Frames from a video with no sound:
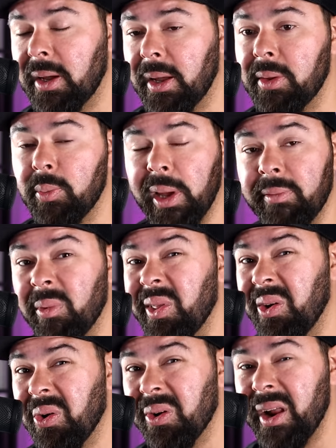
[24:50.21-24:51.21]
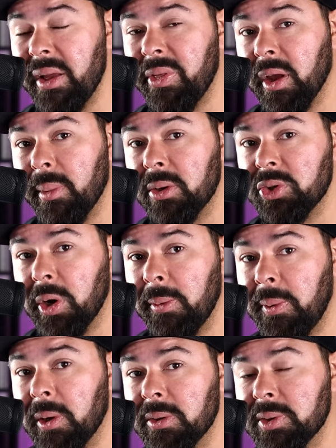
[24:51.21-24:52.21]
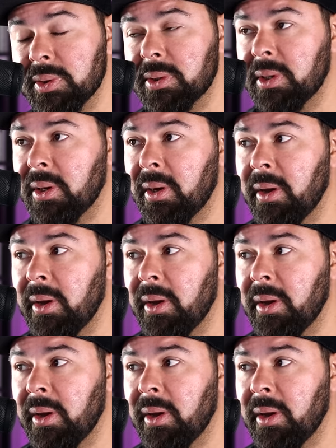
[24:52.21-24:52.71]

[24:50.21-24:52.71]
we haven't really heard anything about Trey Pierce.